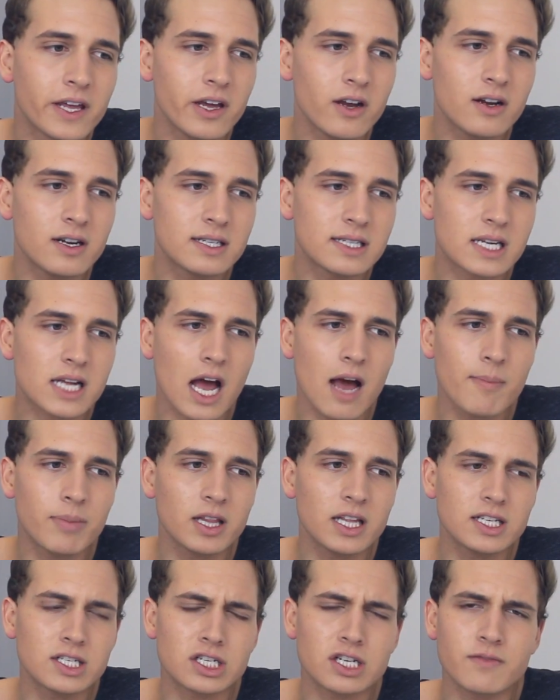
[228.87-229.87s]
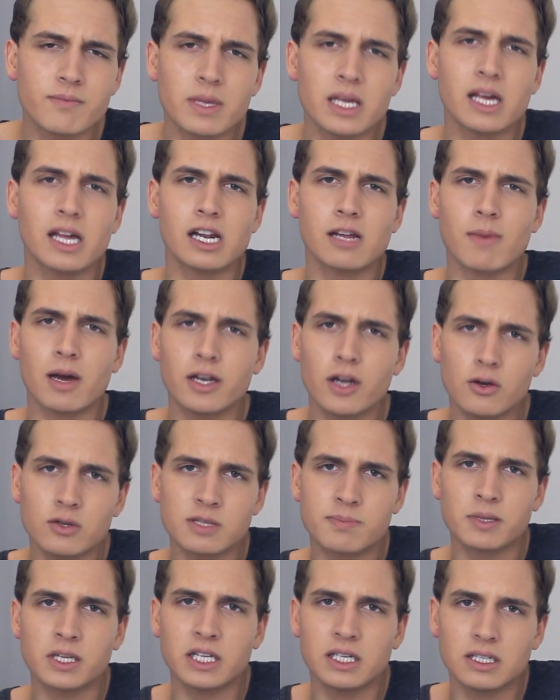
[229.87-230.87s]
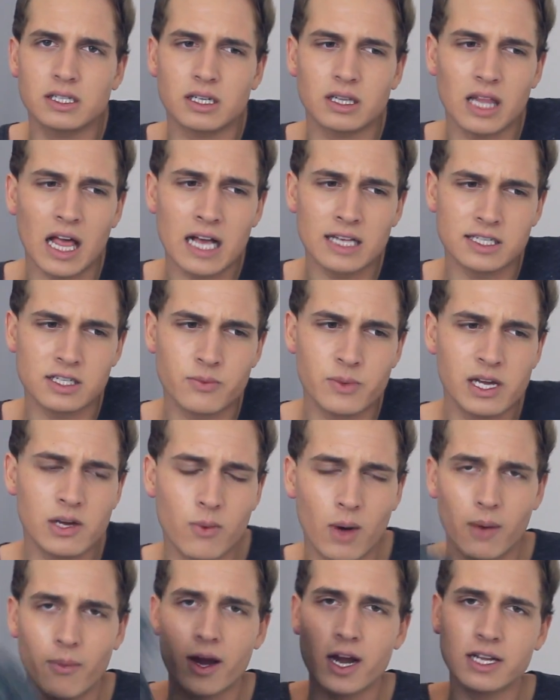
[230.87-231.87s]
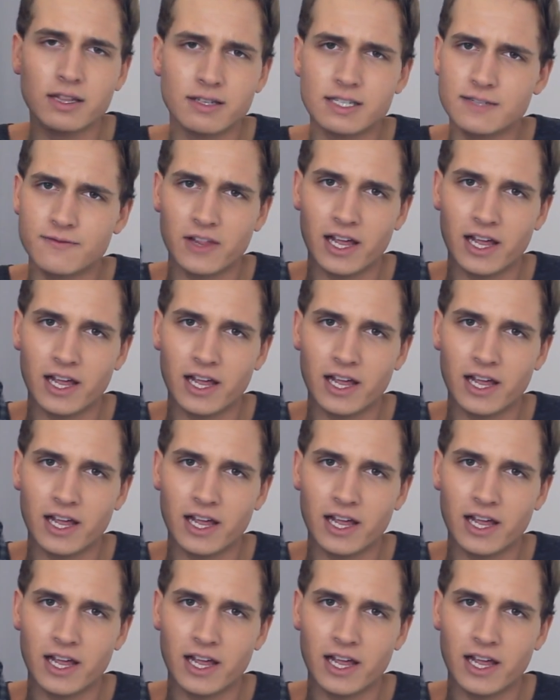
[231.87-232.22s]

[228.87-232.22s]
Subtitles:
Here's a compilation of me getting my nosebleed last week while wearing this